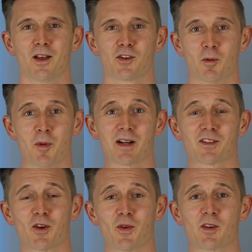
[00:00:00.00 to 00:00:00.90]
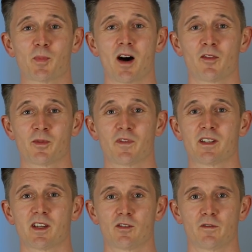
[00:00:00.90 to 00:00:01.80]
So I'm about to do this Parfums
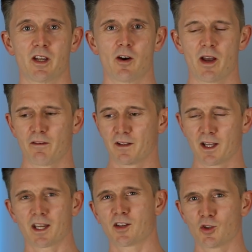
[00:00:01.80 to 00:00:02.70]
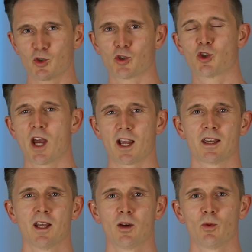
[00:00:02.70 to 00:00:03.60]
Vintage video and I feel like I should just check
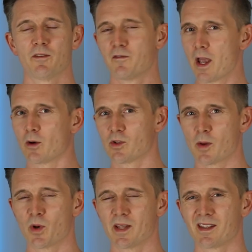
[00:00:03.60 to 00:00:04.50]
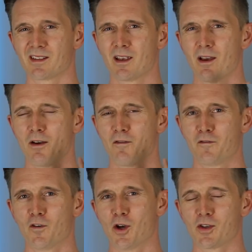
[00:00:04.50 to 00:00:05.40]
with the Fragrance Apprentice
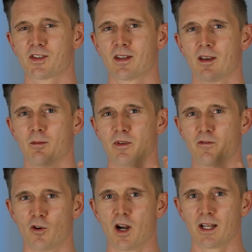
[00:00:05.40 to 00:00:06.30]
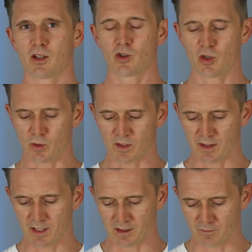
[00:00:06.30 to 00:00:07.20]
first before I shoot
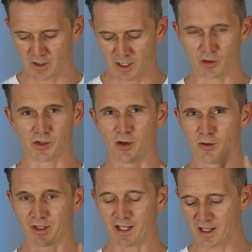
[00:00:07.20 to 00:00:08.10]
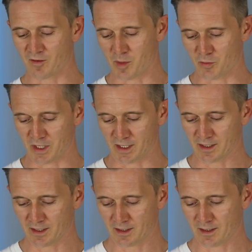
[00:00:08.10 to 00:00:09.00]
this video. So let's give him a ring.
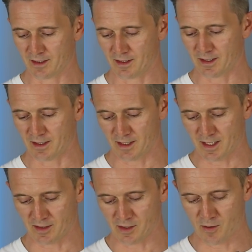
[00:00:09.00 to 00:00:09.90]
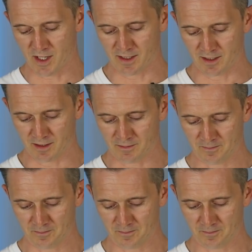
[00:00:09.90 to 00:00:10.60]
He has no idea.